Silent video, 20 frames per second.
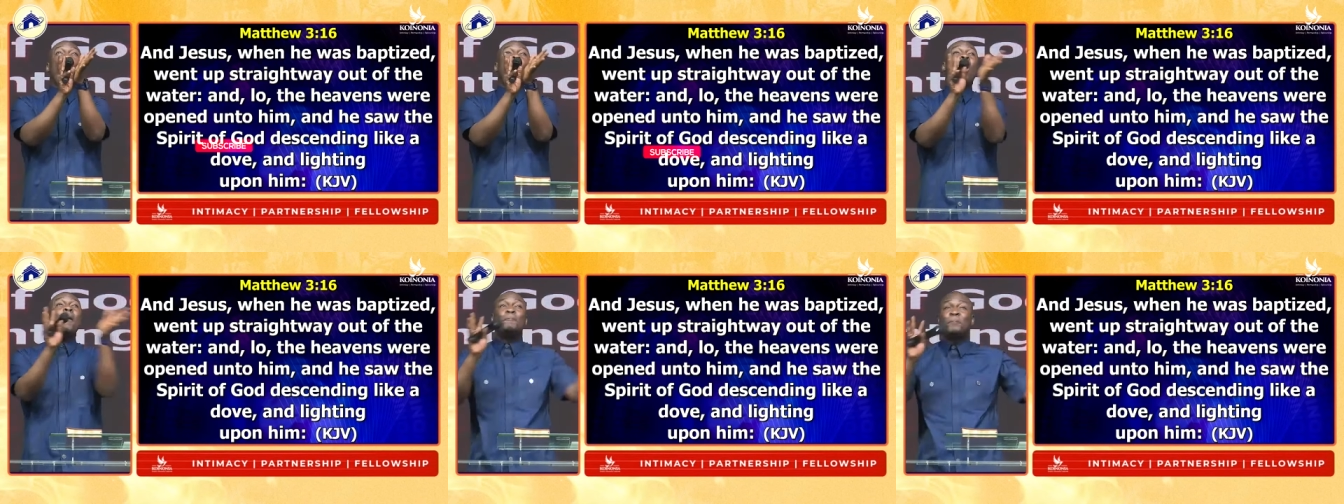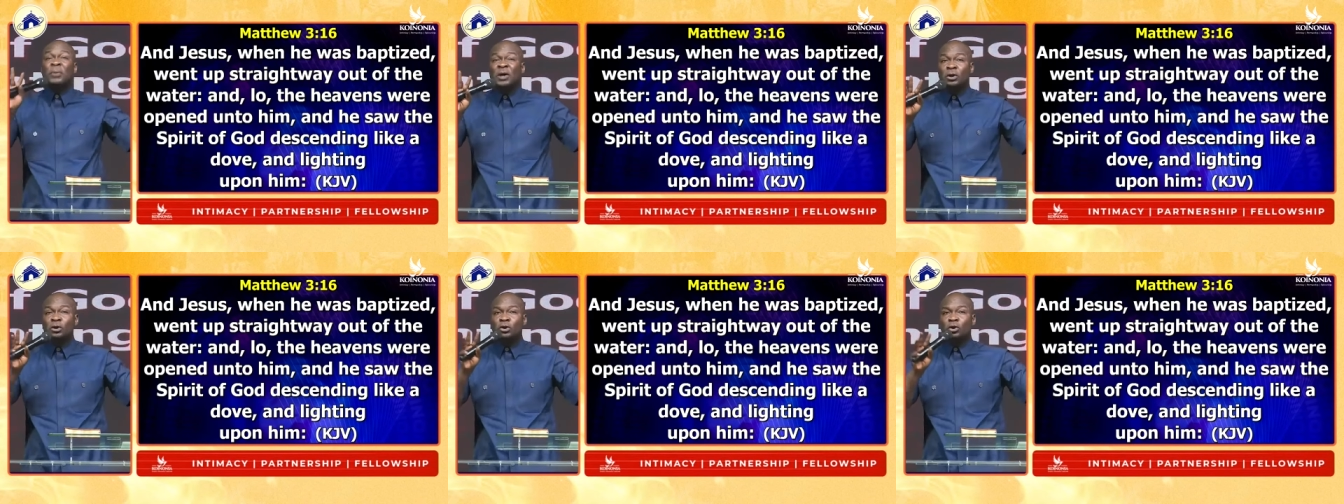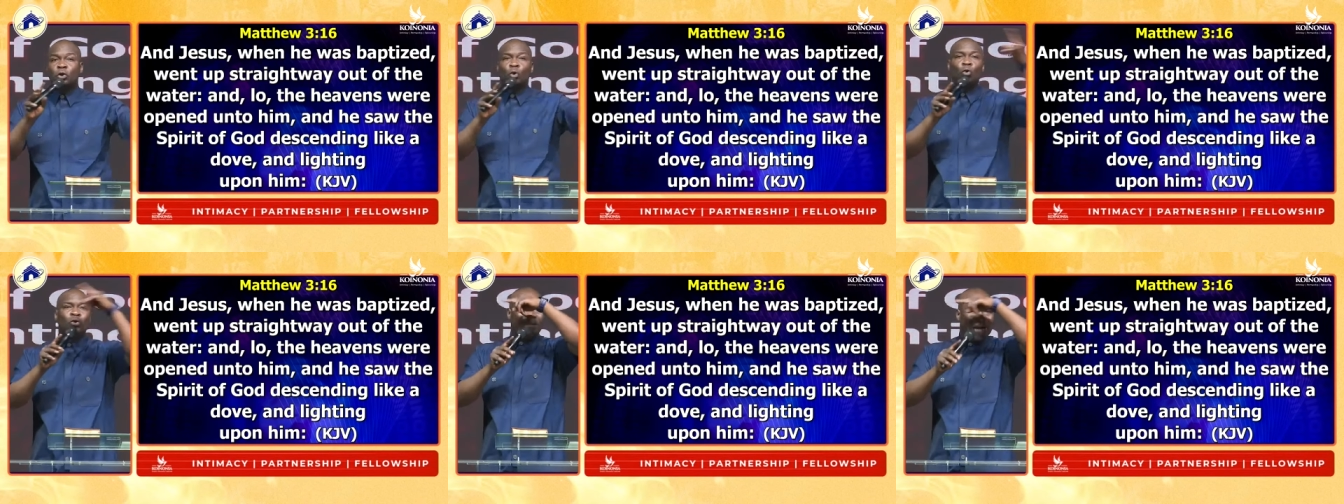
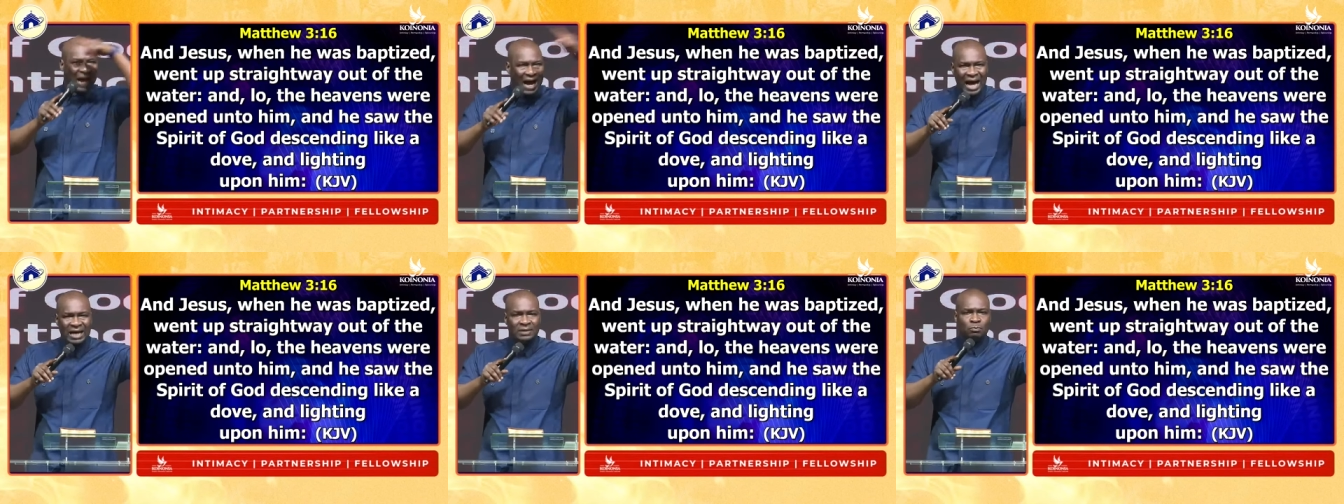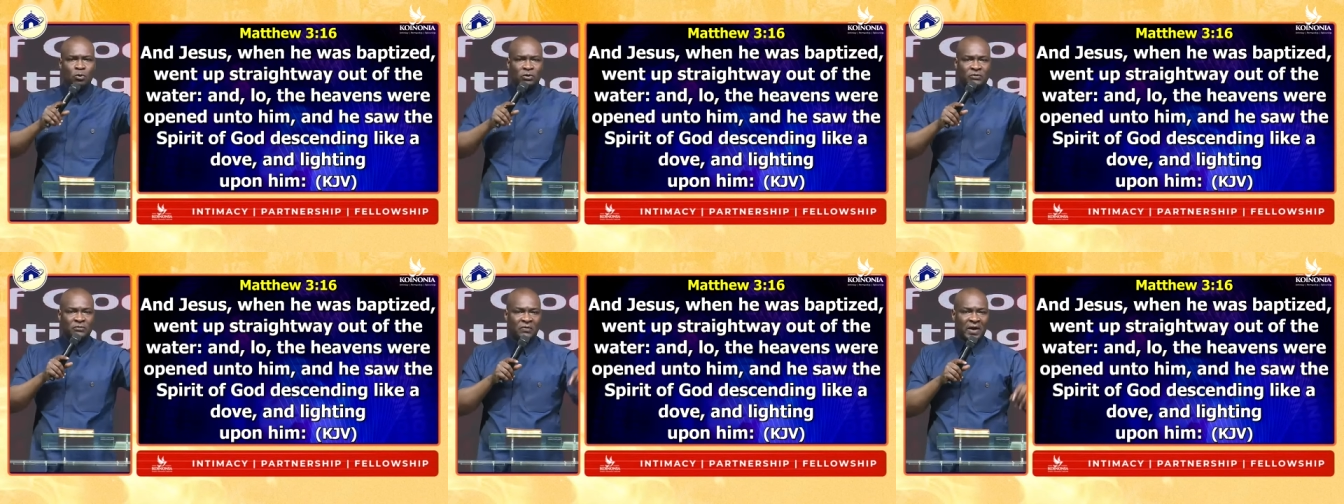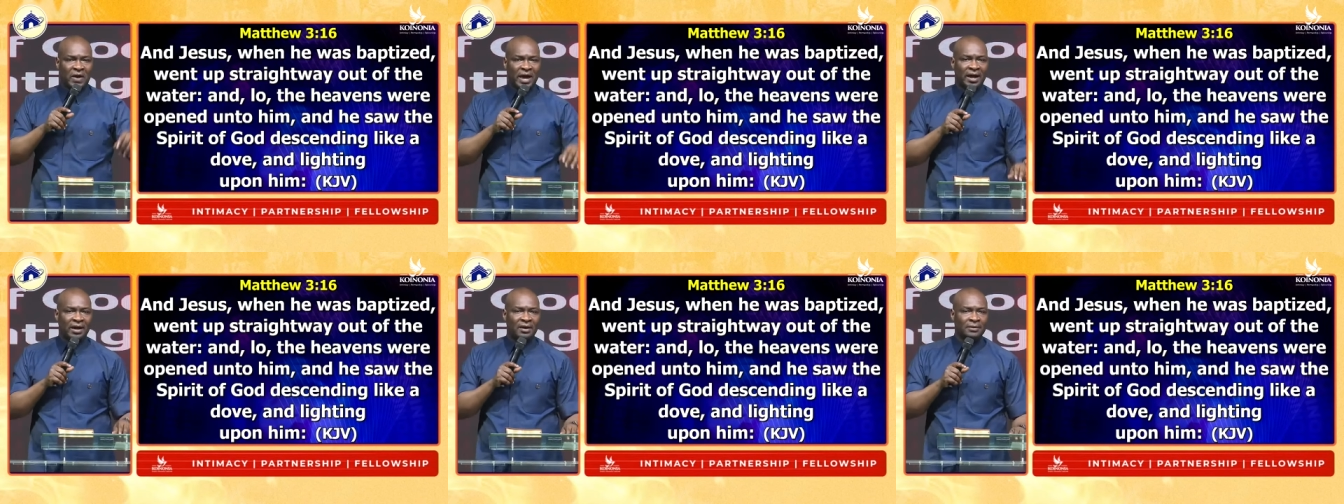opened through the
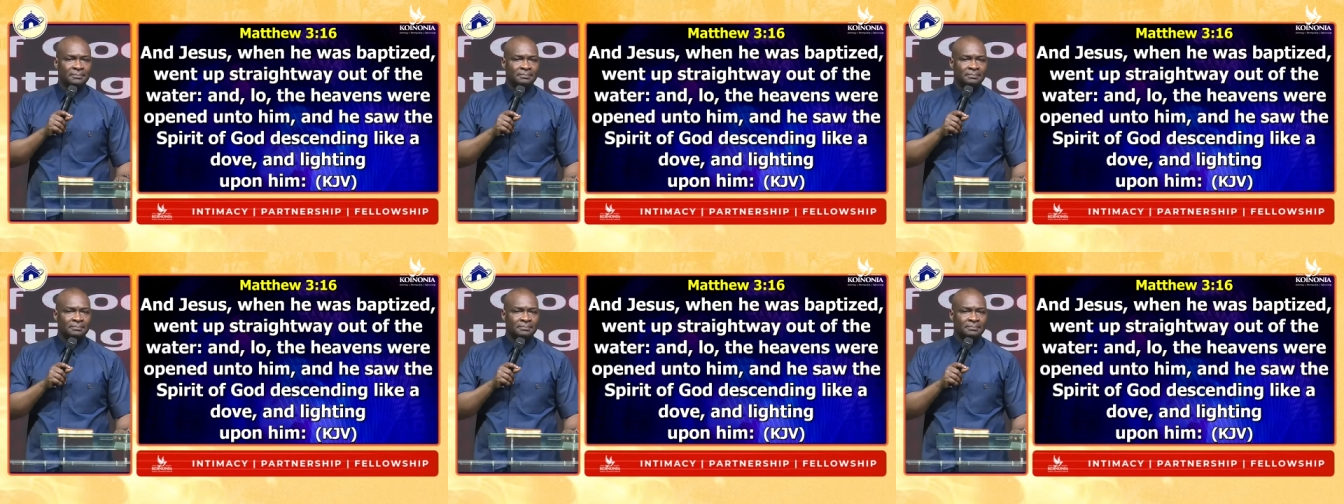atmosphere.